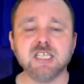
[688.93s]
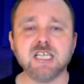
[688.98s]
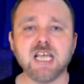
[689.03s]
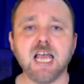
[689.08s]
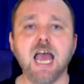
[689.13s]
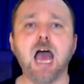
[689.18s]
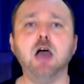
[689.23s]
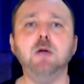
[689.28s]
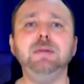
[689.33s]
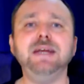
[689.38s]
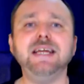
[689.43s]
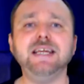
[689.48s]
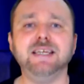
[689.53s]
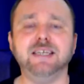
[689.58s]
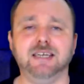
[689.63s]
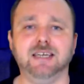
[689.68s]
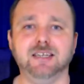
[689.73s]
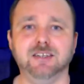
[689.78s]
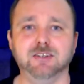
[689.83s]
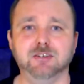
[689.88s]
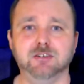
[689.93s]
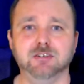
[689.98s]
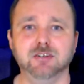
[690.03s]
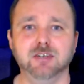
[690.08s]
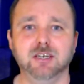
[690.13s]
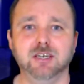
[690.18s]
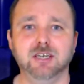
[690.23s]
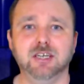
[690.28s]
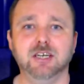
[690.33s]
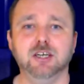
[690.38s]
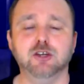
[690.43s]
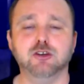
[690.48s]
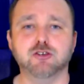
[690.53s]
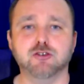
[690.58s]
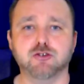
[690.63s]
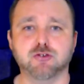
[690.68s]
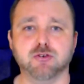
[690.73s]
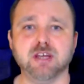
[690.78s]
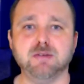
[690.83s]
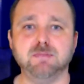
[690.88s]
How many kids
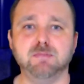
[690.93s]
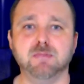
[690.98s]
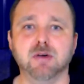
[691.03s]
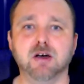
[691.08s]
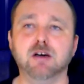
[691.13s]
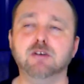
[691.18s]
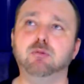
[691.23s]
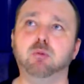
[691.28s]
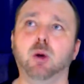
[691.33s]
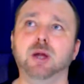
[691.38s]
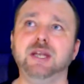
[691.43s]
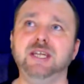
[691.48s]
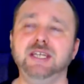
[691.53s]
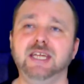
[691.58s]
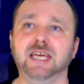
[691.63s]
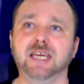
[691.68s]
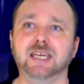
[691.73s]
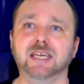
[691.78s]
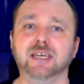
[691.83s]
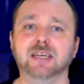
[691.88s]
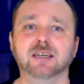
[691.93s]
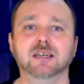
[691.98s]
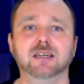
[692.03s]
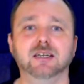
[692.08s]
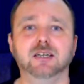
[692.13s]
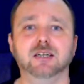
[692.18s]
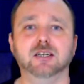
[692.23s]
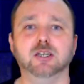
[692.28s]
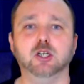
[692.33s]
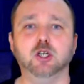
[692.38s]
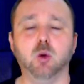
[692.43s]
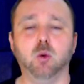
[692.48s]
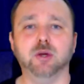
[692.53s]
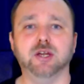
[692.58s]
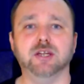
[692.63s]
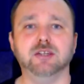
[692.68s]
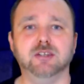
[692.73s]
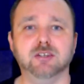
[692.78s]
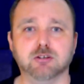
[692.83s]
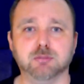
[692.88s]
dream of one day going
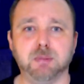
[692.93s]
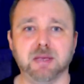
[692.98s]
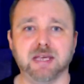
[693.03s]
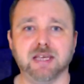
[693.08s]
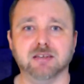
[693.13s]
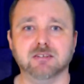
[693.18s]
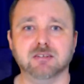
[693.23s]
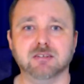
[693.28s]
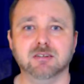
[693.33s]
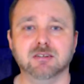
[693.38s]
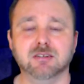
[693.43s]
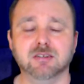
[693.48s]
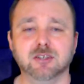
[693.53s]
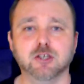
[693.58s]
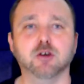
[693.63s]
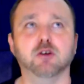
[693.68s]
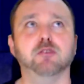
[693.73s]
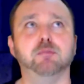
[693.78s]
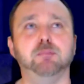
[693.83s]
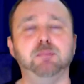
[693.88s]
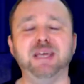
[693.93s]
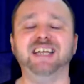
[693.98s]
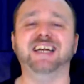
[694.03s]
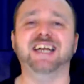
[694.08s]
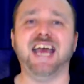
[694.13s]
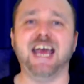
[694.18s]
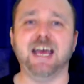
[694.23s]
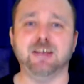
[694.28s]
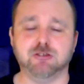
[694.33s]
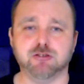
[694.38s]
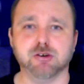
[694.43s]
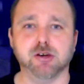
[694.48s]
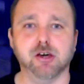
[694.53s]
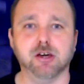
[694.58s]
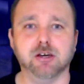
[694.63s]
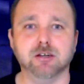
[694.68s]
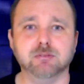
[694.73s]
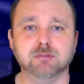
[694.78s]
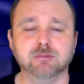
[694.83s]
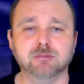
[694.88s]
into space, of being an astronaut?
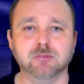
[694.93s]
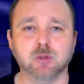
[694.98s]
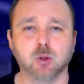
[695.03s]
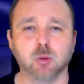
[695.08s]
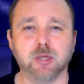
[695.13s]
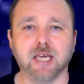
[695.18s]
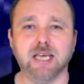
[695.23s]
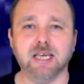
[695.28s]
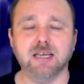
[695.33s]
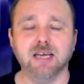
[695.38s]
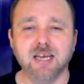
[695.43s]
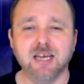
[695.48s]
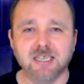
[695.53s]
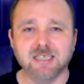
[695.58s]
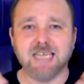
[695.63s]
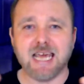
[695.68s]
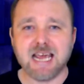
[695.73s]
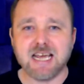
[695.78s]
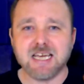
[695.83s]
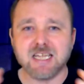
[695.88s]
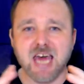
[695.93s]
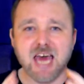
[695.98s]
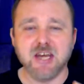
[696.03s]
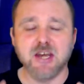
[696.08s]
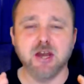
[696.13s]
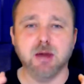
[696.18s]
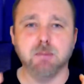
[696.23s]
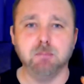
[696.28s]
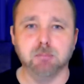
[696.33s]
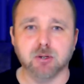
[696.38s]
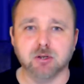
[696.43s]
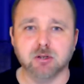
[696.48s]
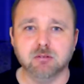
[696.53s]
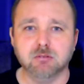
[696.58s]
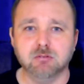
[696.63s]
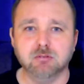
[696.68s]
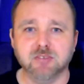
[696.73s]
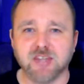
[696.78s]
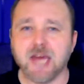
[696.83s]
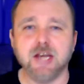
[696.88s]
Okay, take that number.
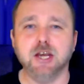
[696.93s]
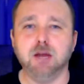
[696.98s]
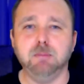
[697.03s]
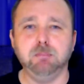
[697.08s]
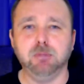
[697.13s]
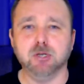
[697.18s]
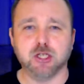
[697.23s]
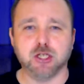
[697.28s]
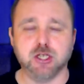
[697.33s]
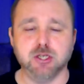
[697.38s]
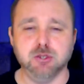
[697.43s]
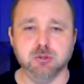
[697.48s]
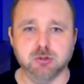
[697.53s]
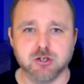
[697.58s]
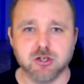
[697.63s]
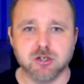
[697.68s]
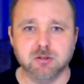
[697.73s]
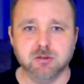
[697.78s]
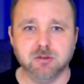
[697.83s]
That number's huge.